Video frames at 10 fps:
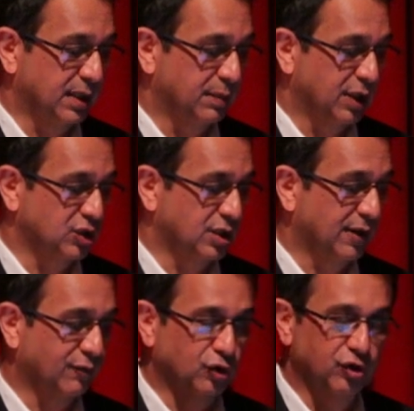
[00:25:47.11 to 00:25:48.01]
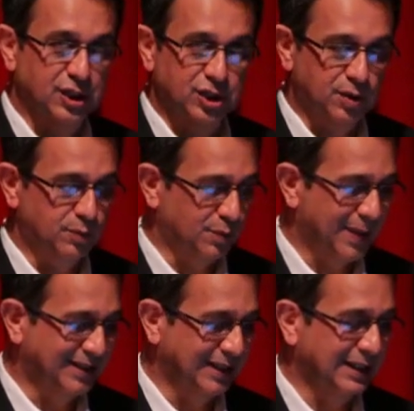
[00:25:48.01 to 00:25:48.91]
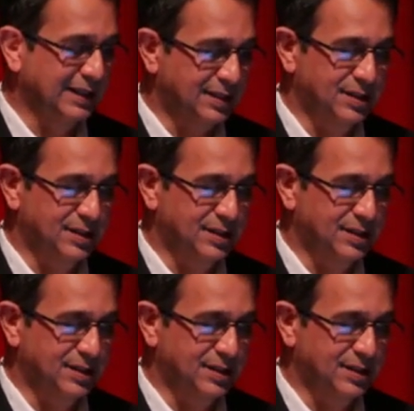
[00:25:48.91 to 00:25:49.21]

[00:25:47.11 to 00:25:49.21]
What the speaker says: and patients are therefore treated symptomatically.